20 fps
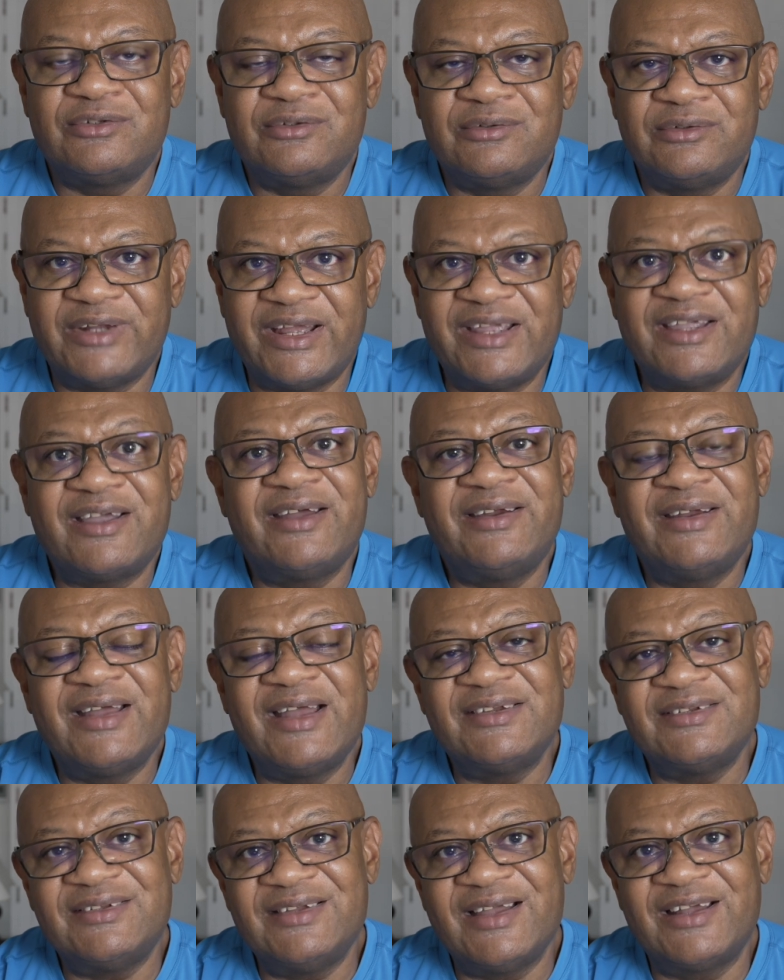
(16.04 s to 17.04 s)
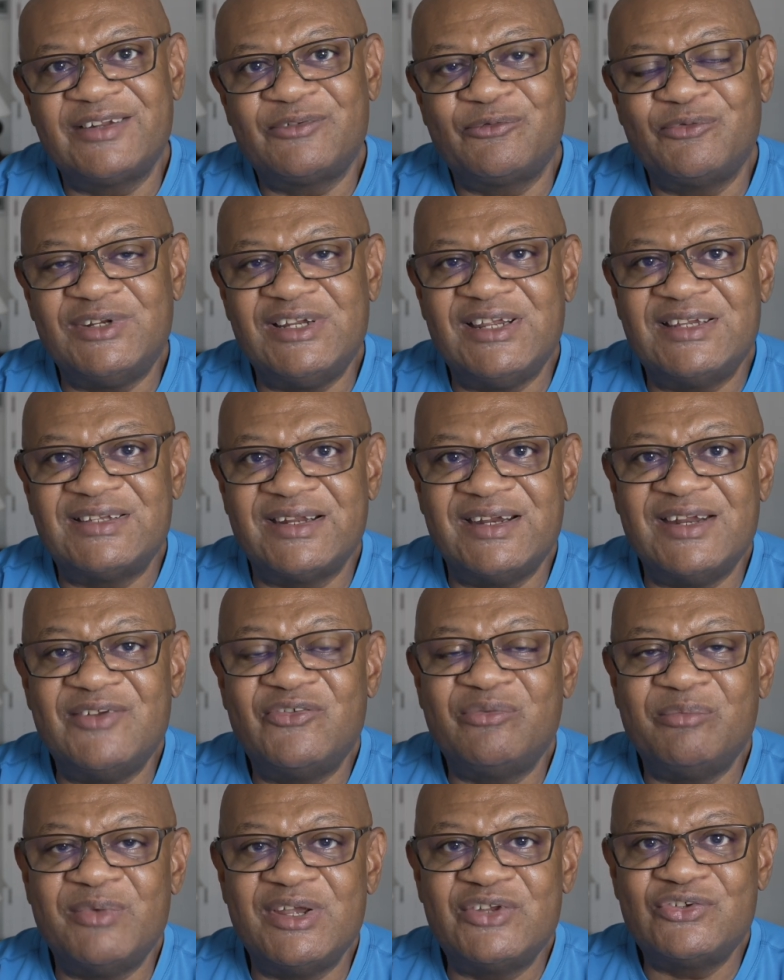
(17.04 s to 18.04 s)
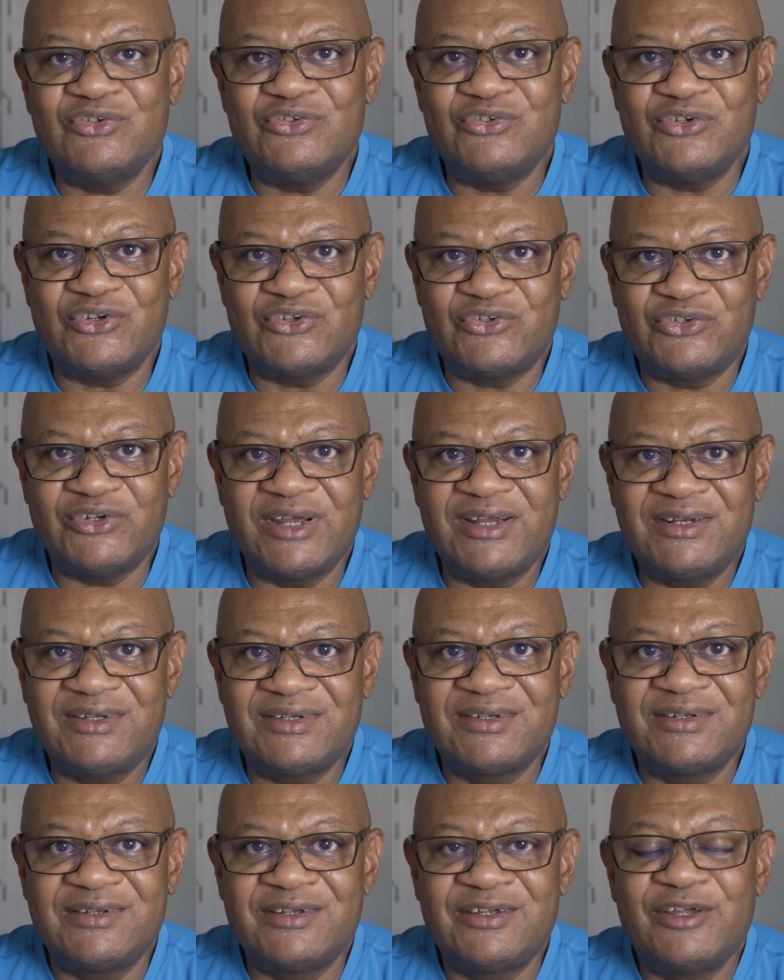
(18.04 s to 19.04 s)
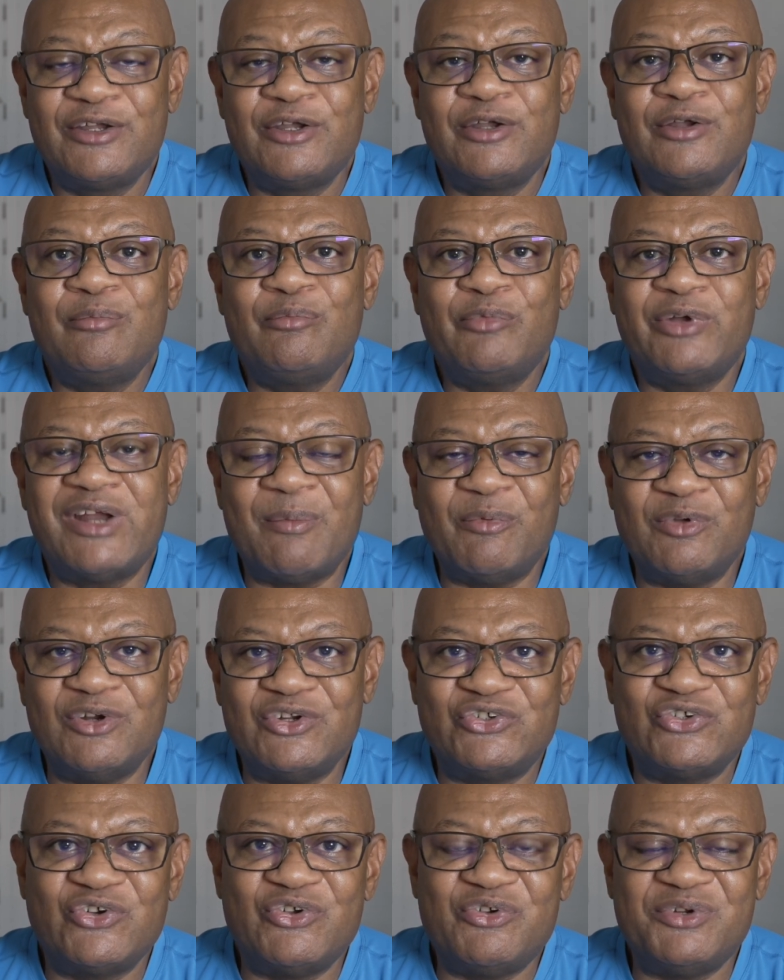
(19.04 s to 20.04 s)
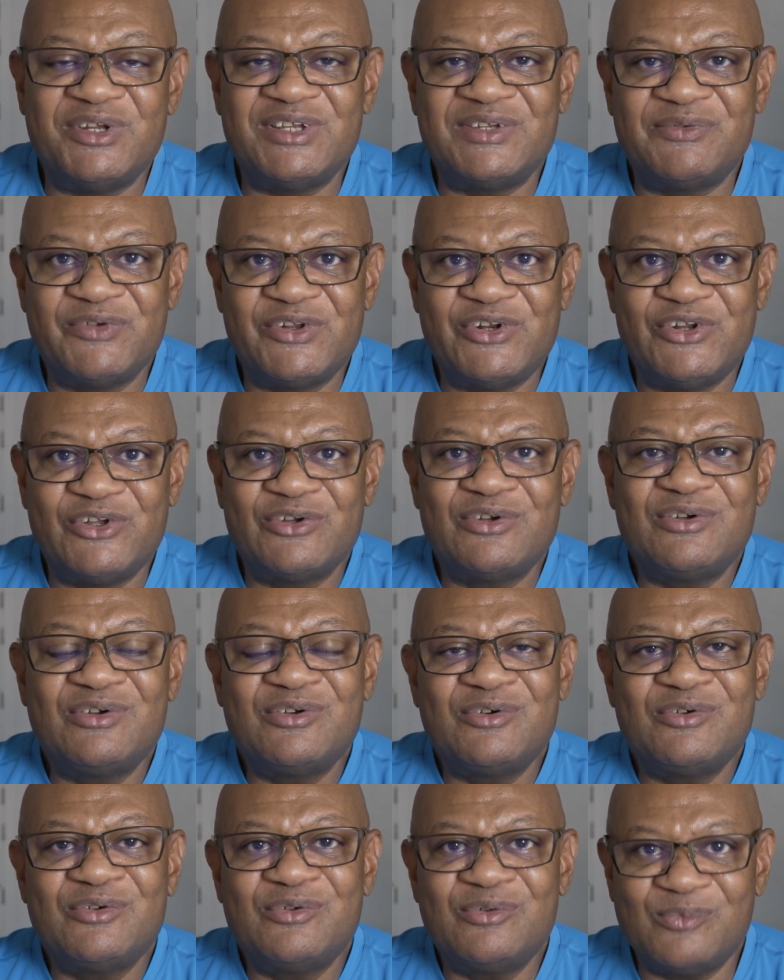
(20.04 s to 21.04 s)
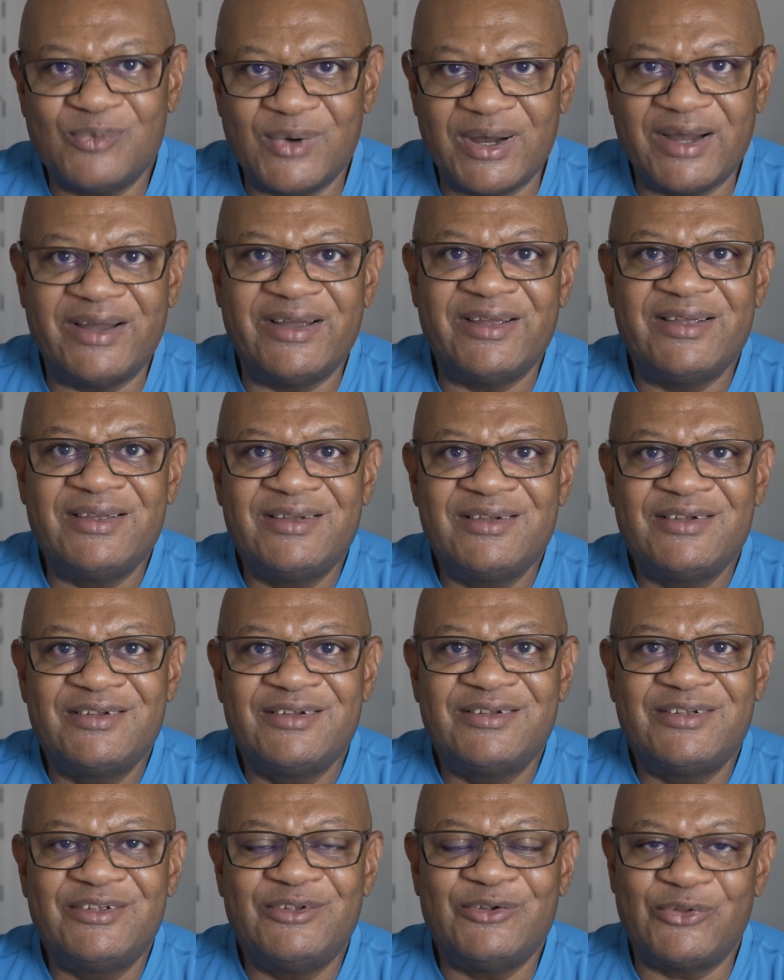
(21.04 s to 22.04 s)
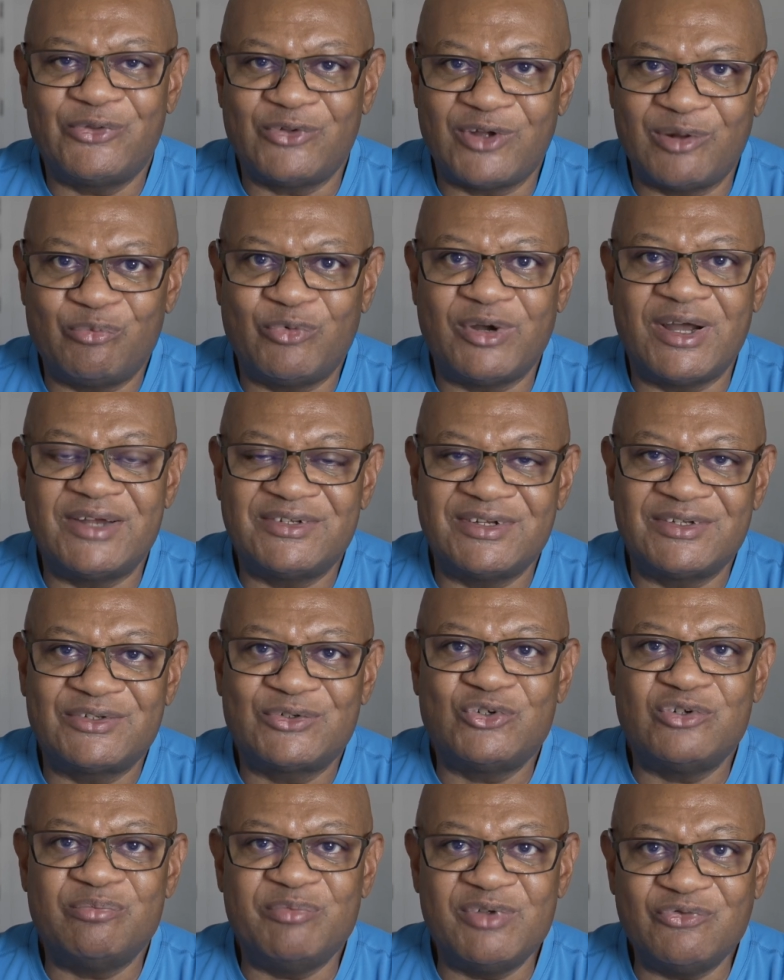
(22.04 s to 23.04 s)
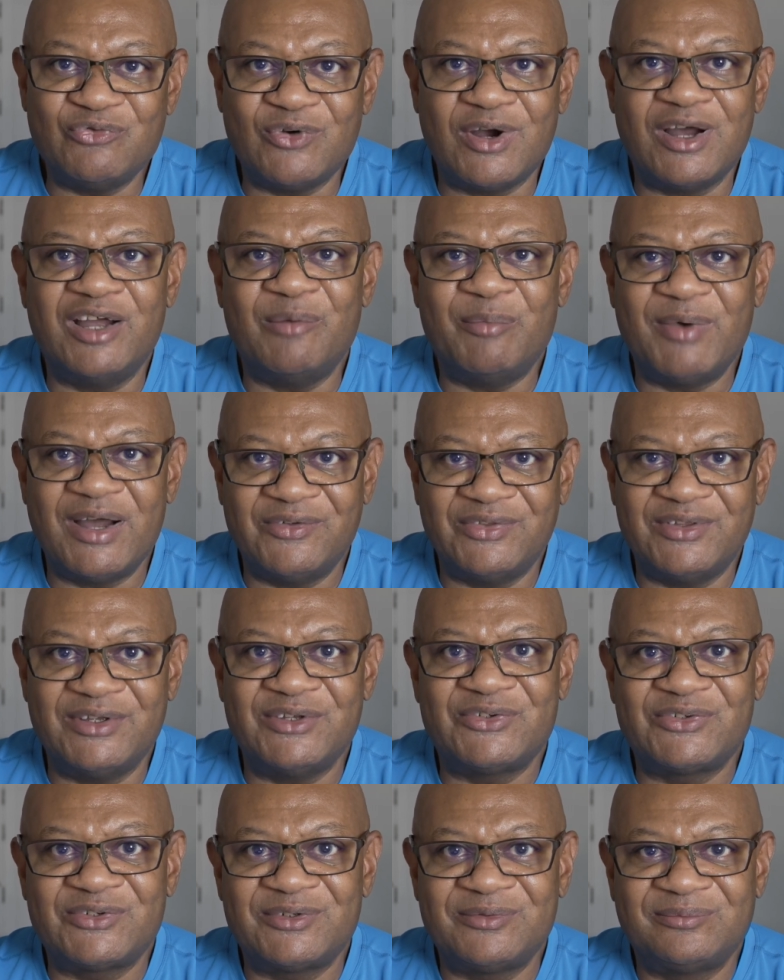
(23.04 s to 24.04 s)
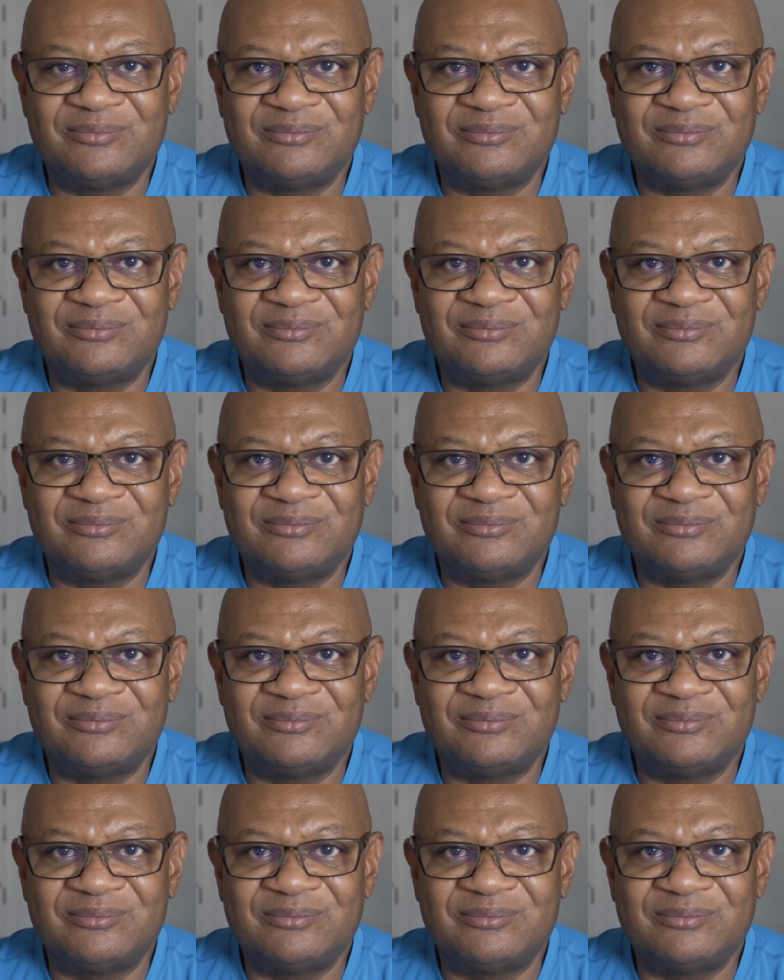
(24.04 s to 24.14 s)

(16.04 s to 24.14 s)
Nikon has not released that information just yet, but I'm going to show you in this video why your thought process could be wrong about this.